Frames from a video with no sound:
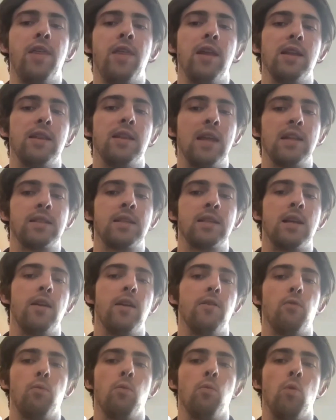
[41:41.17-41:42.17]
think that's kind
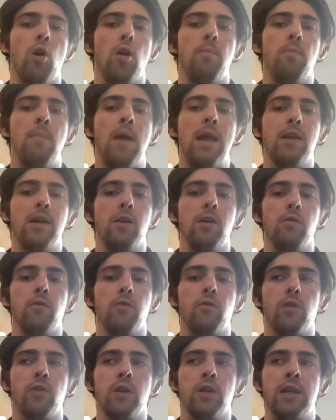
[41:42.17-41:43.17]
of what may have
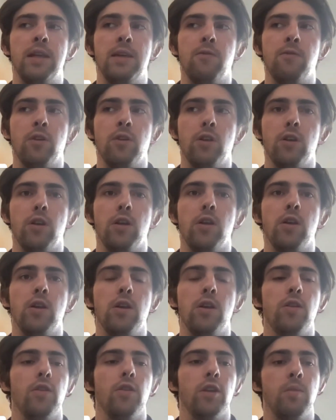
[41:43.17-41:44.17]
given
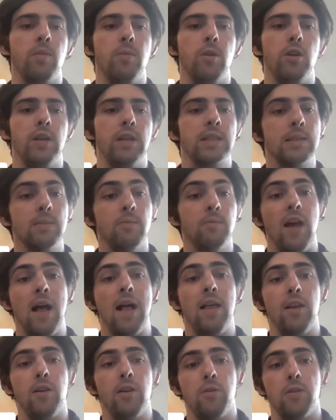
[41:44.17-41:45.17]
the community some
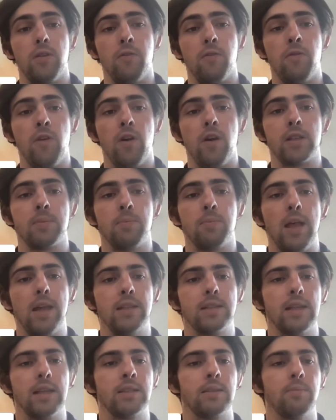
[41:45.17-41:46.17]
value in the first
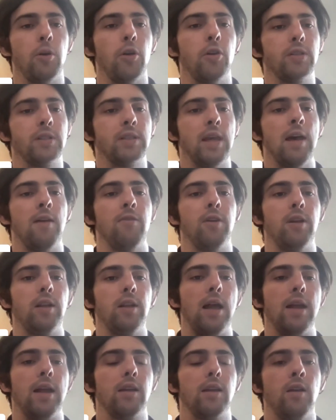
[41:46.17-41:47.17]
place, as opposed to having
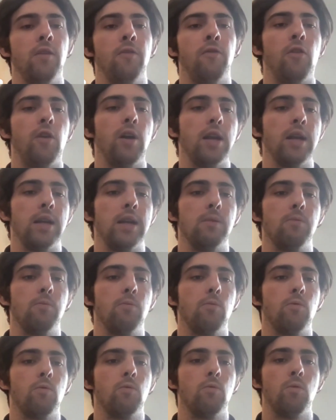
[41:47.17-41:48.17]
like a free
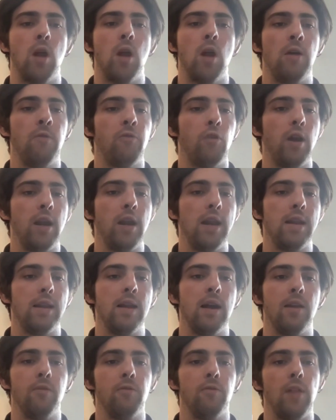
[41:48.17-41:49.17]

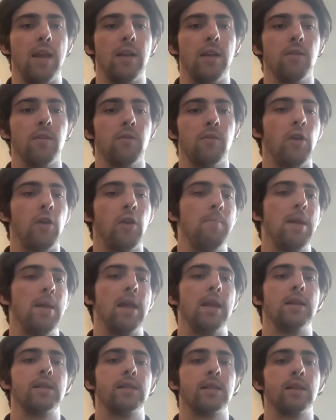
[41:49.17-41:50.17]
kind of like free
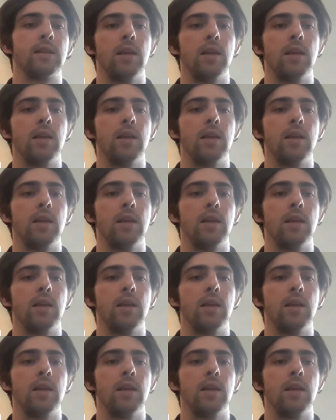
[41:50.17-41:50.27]
mint.